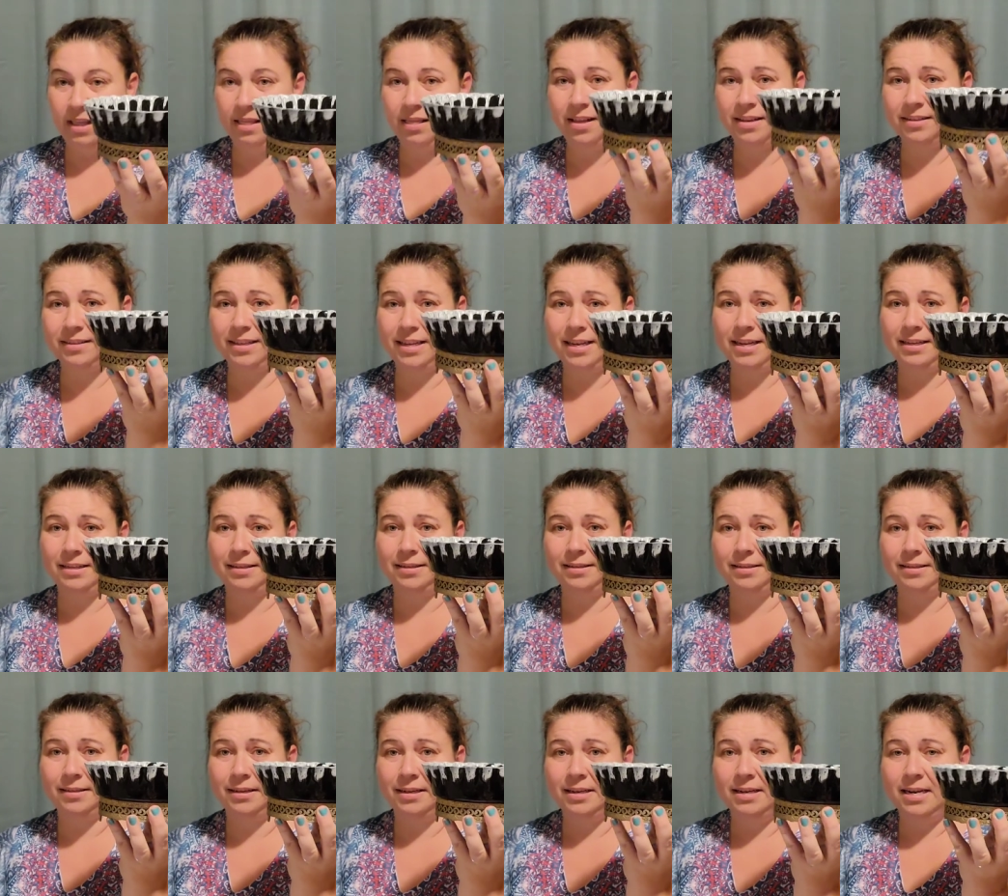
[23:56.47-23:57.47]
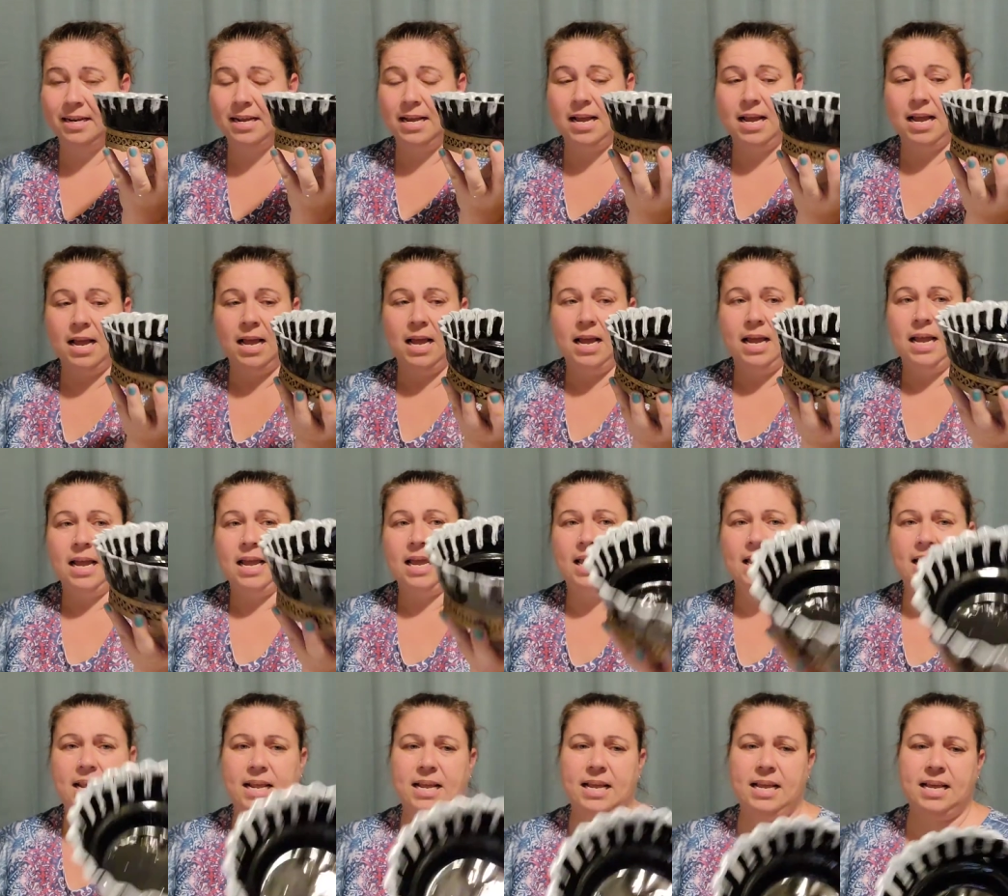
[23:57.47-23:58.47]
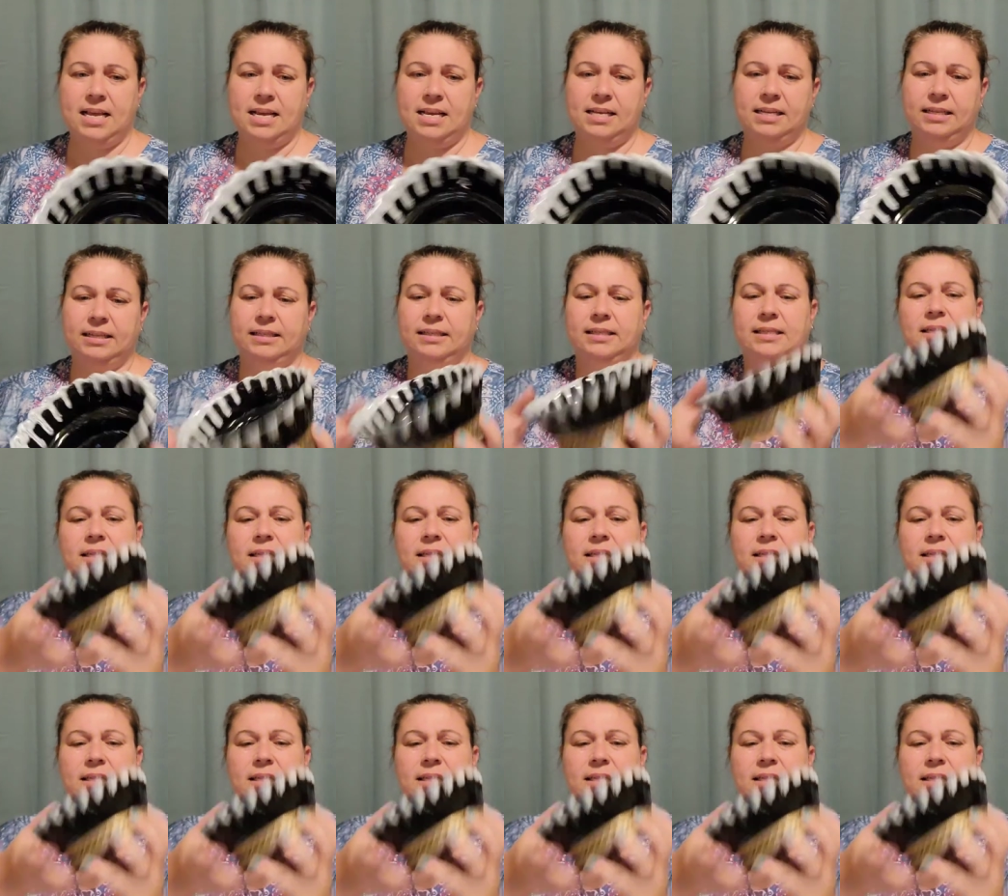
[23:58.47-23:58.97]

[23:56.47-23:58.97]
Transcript: this is. It is